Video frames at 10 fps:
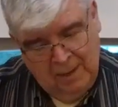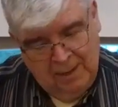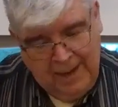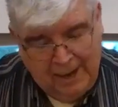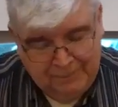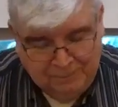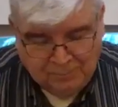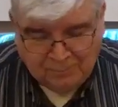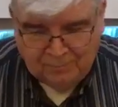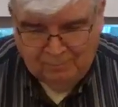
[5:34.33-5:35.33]

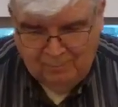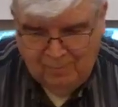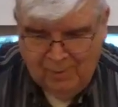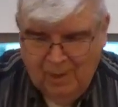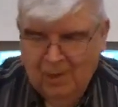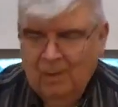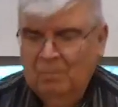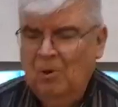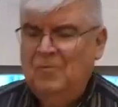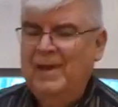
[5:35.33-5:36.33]
Now,
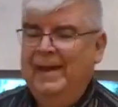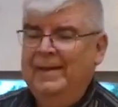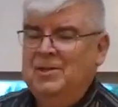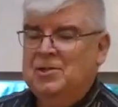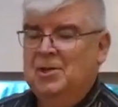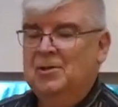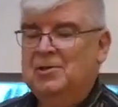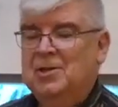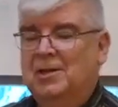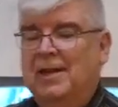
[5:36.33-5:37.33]
moving
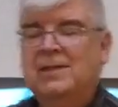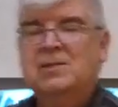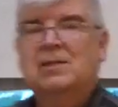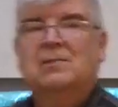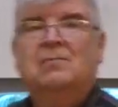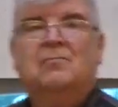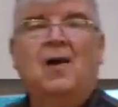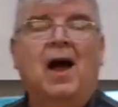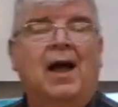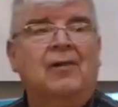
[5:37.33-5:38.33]
into to lesson
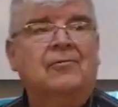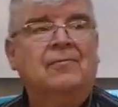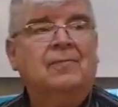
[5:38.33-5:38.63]
five,